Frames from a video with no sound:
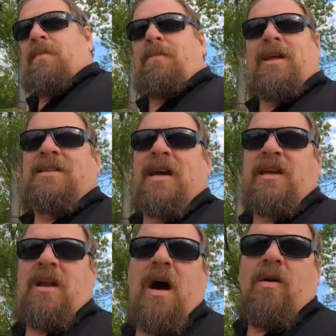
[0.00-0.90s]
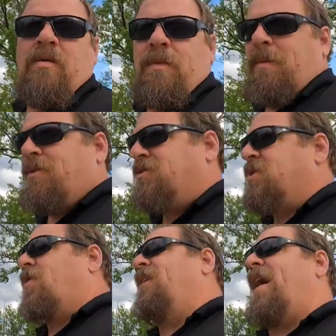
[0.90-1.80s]
Maybe they tell you no. Maybe there's
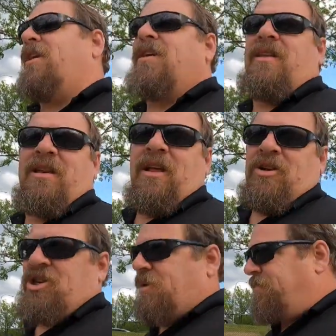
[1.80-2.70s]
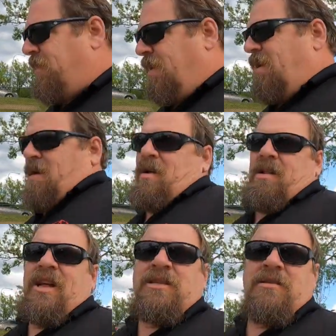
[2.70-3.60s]
no value to the dealership.
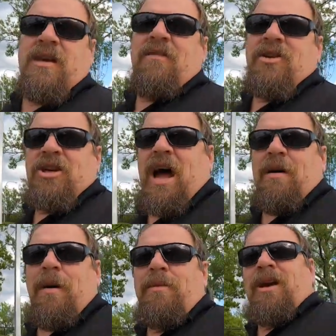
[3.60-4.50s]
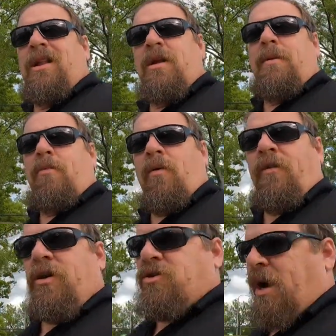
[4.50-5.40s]
At least give it a shot. Maybe you get a little bit more
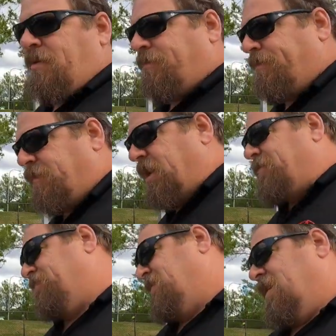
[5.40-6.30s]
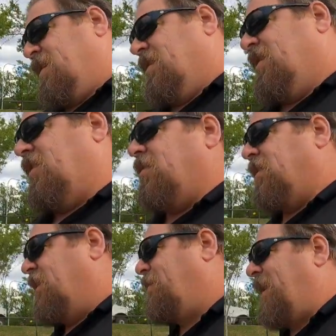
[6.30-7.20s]
for your trade. But
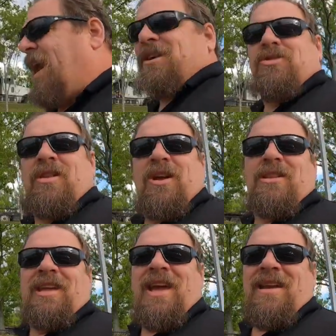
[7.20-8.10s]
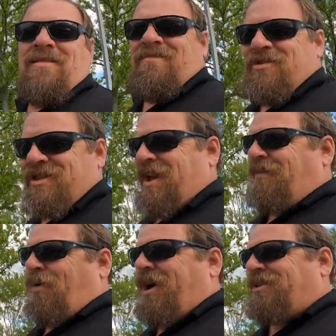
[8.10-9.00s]
little bit extra there at the end.
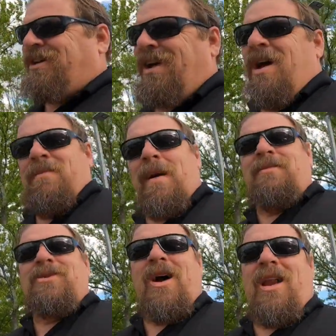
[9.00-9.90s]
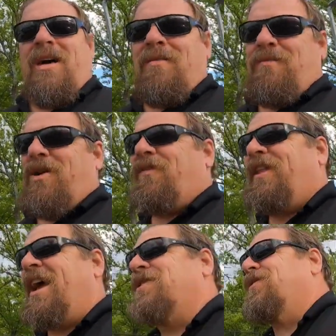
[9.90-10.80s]
Steve Welch, Beaman Toyota, beautiful
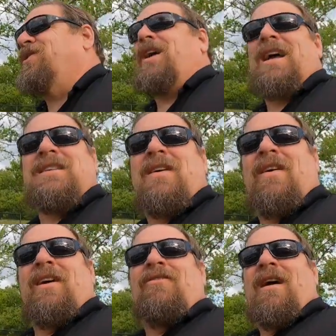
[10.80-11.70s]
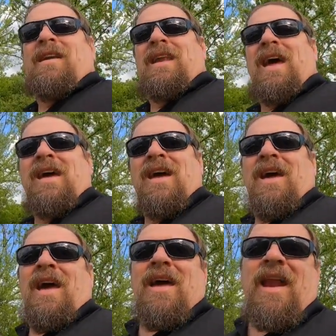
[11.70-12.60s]
Nashville. You guys have a great day,
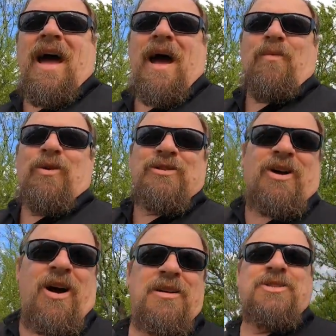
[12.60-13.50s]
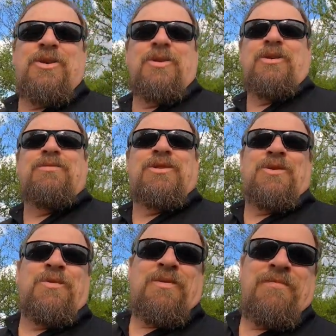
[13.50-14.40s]
and I will talk to you
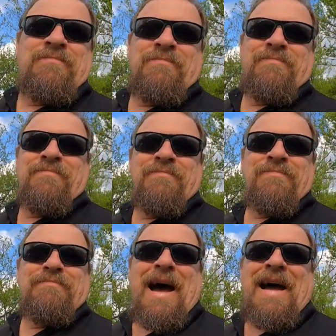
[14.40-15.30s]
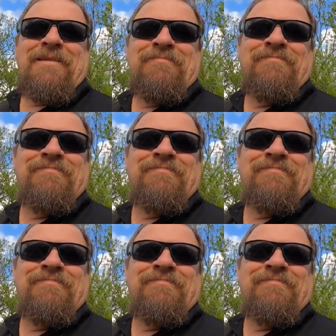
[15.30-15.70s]
soon. Bye.